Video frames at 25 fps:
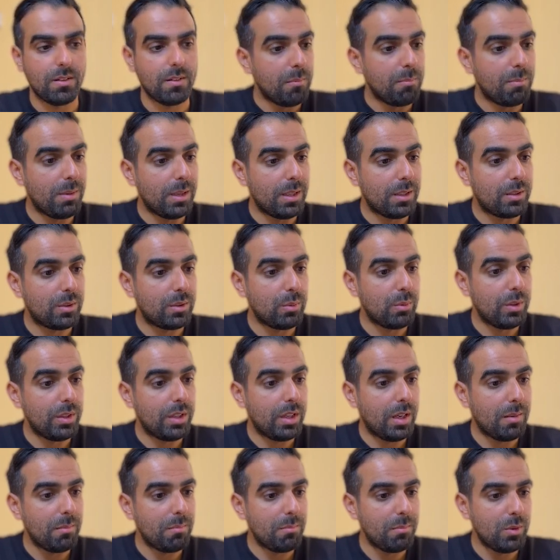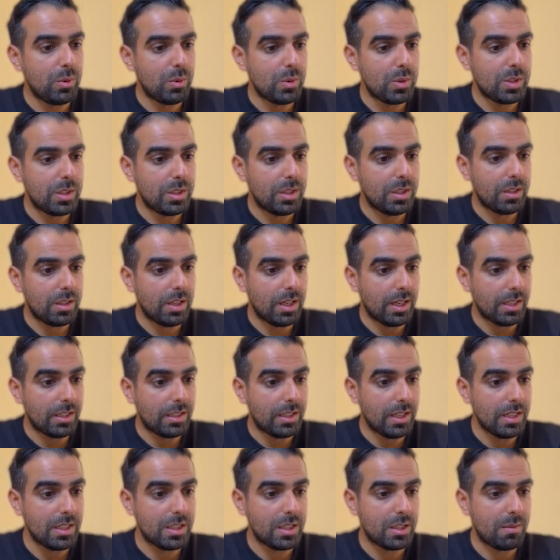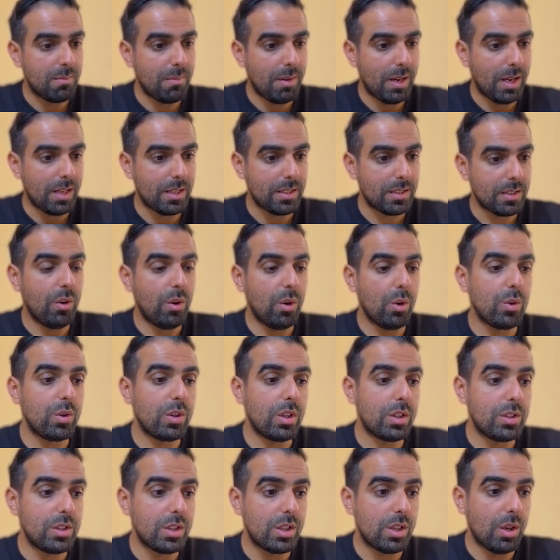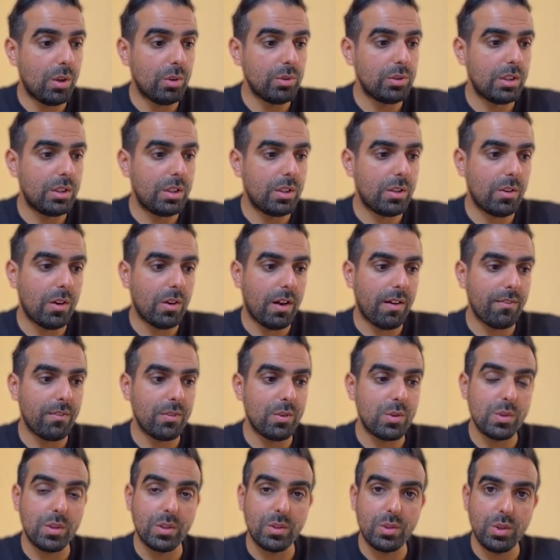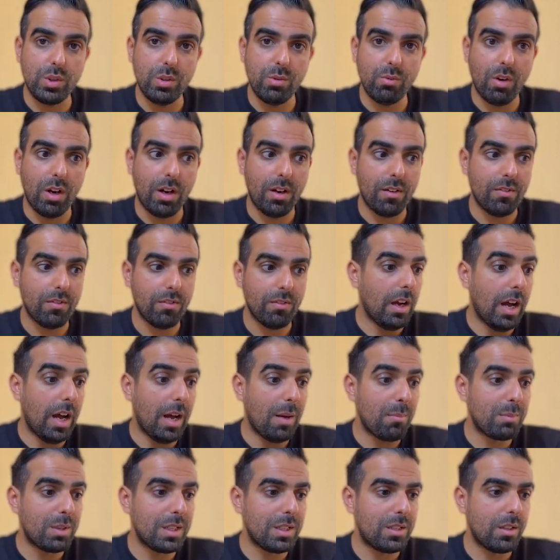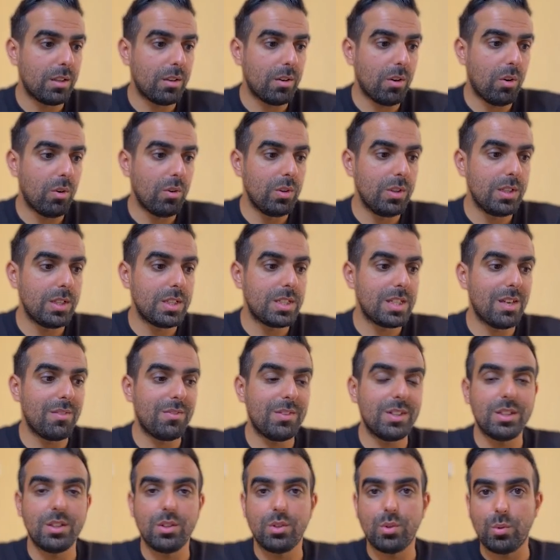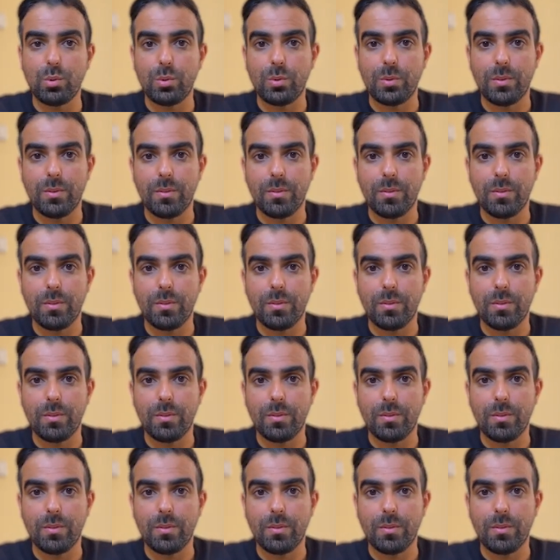But when I'm using the test mask on the decoded graph using Jraph, I'm getting only 72.